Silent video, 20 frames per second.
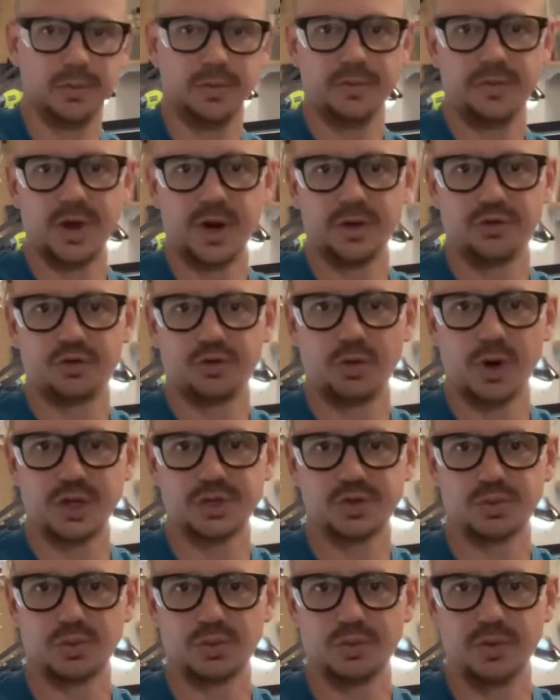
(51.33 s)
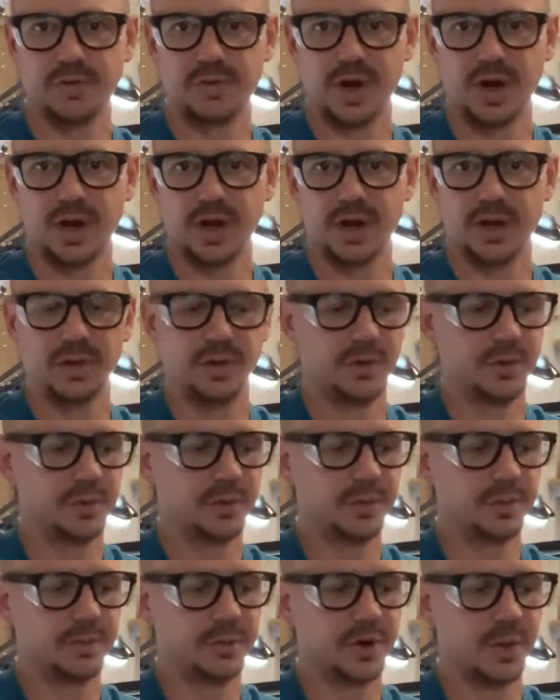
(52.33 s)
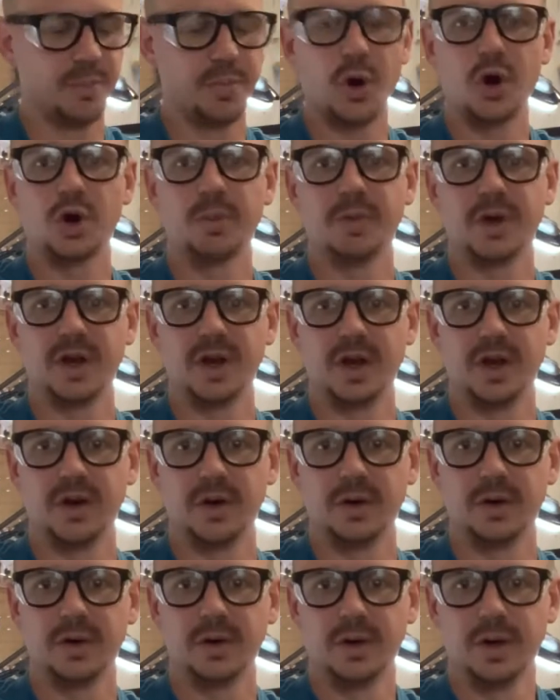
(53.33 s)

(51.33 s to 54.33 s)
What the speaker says: We've got a little compartment here.